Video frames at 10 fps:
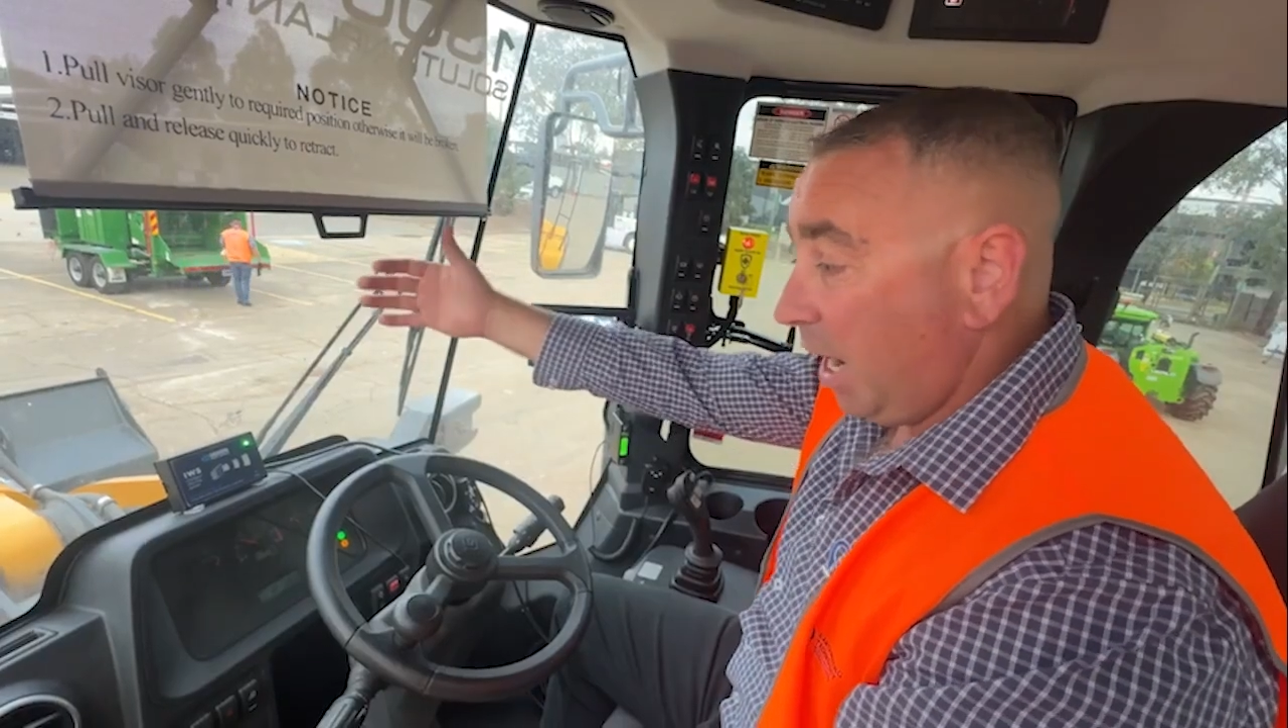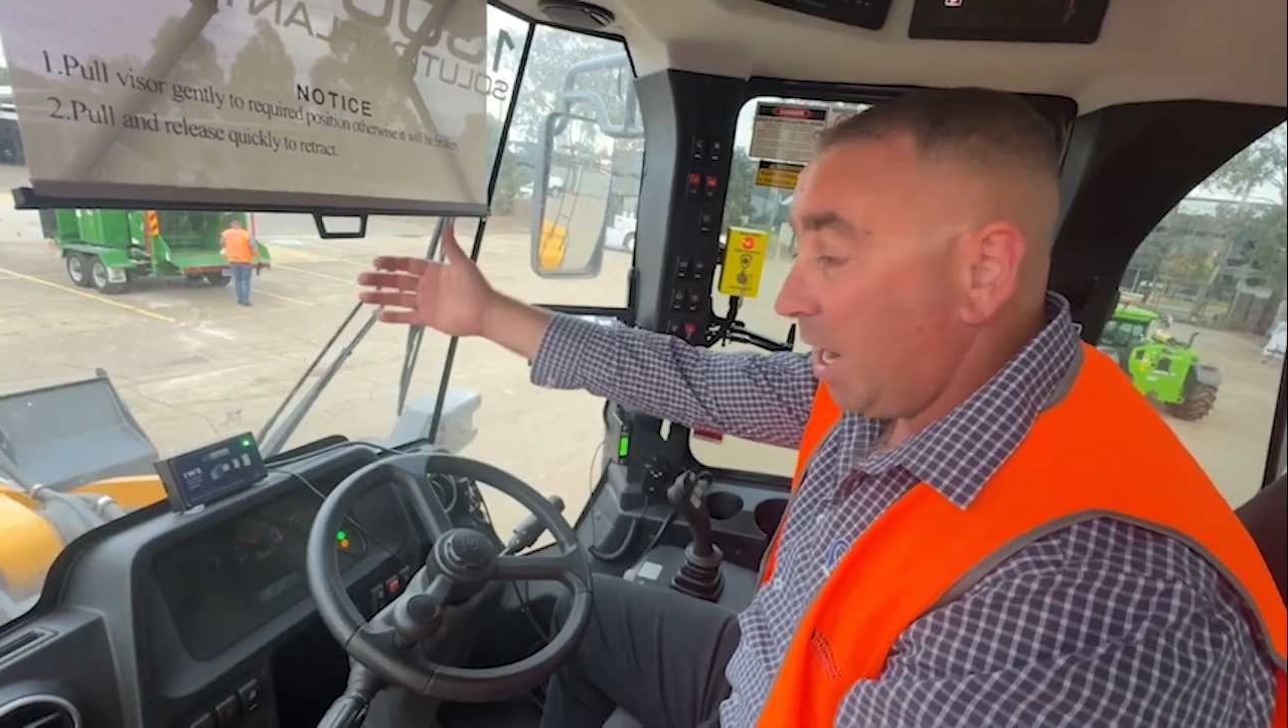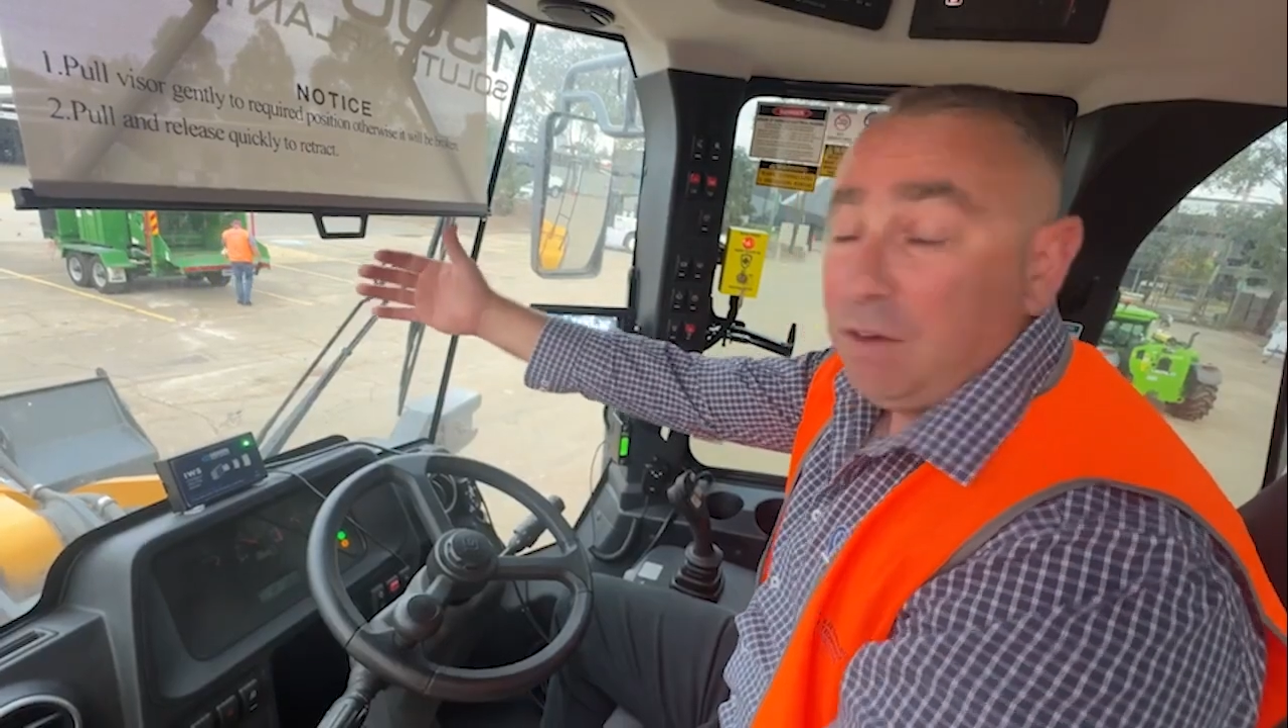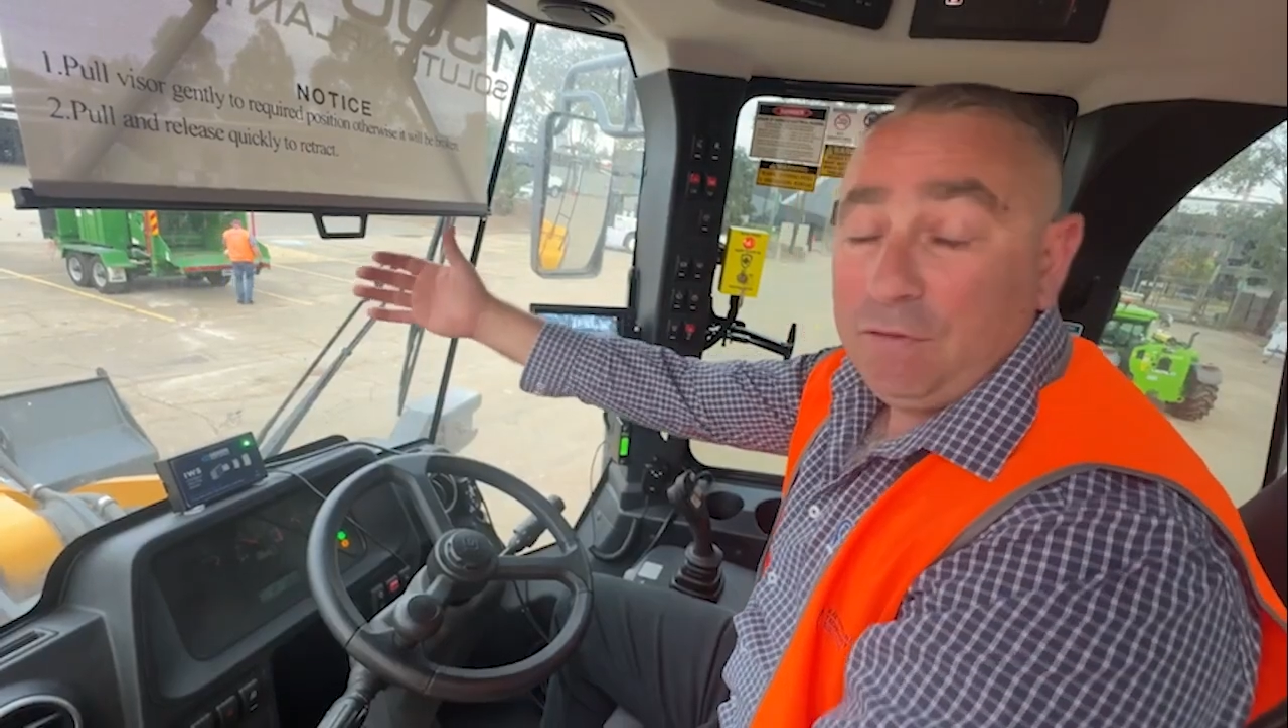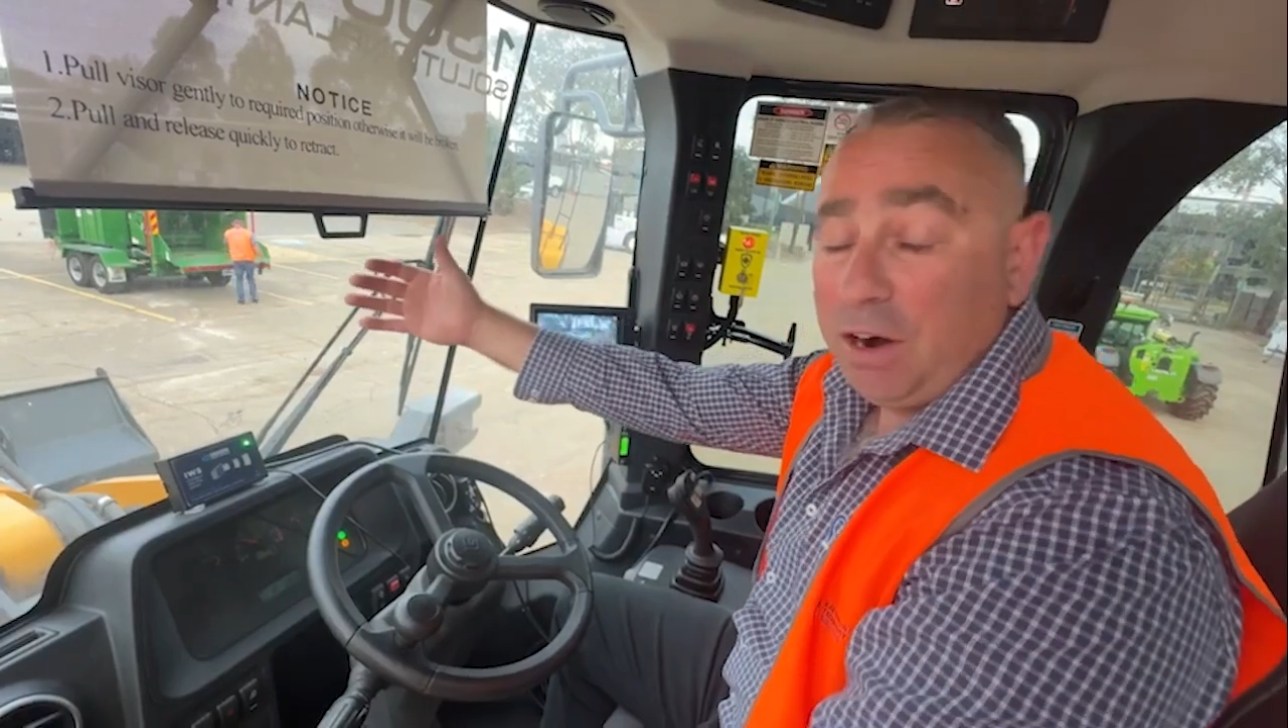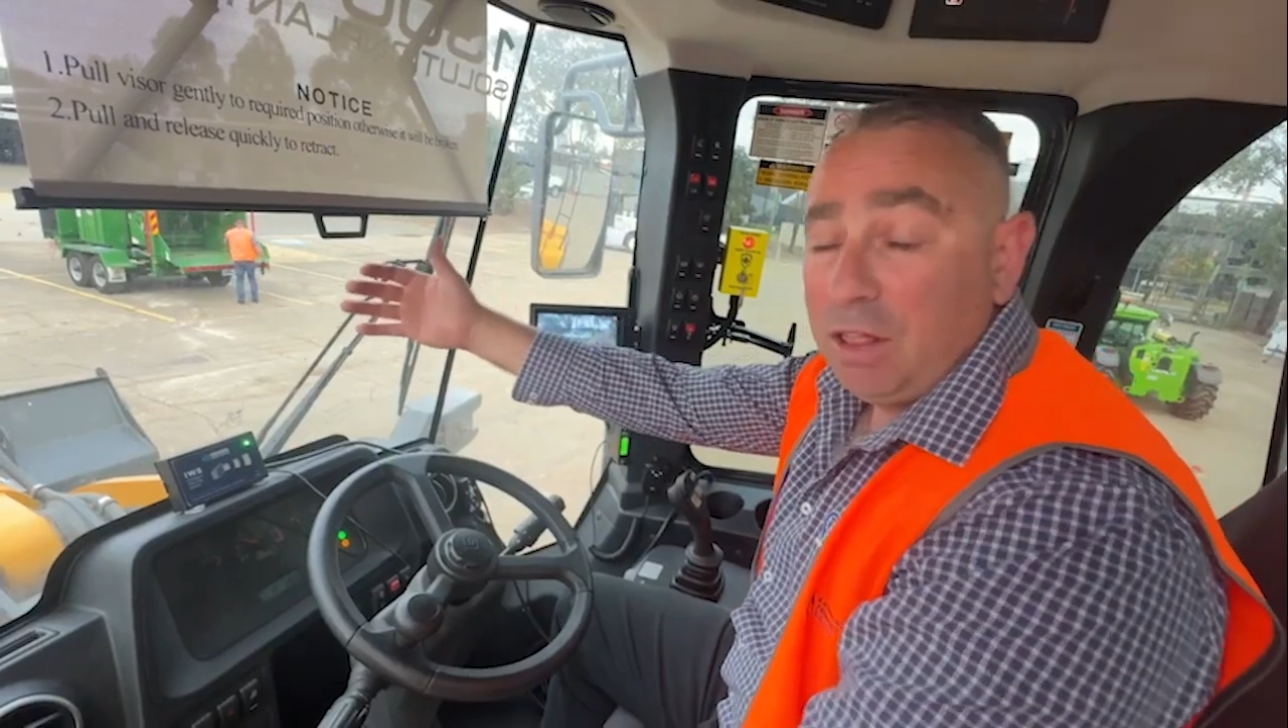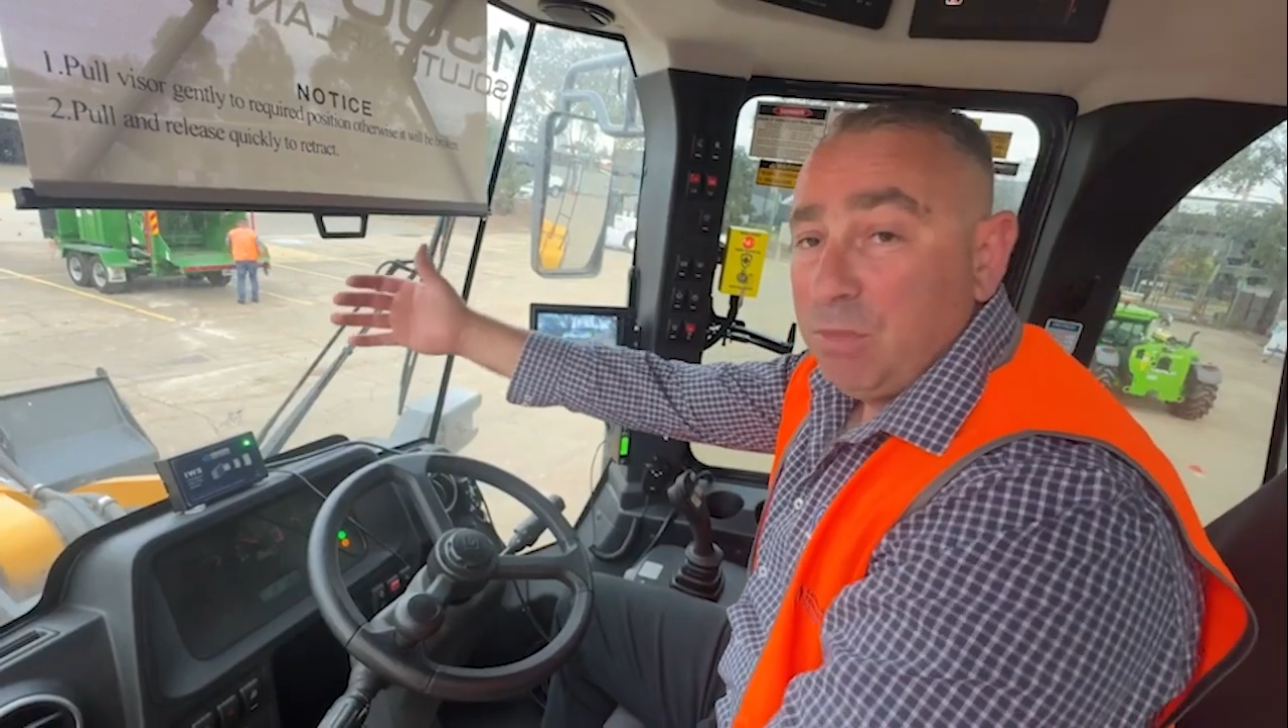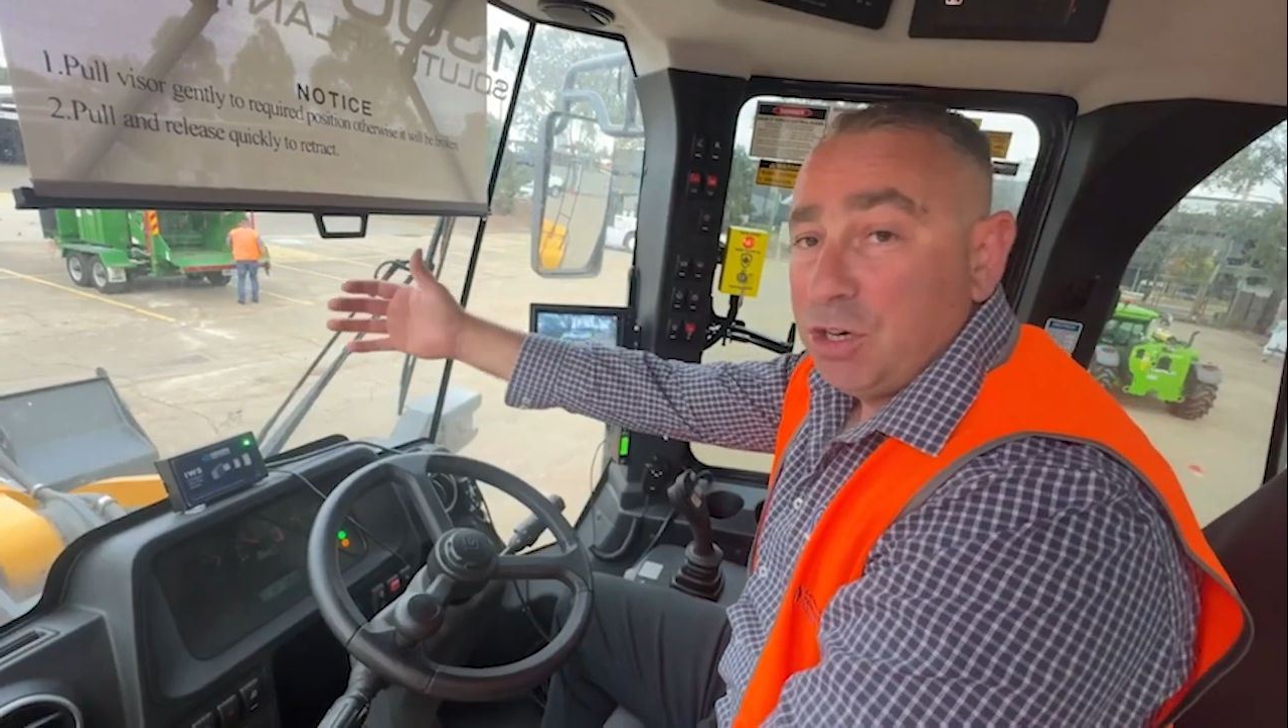and the front of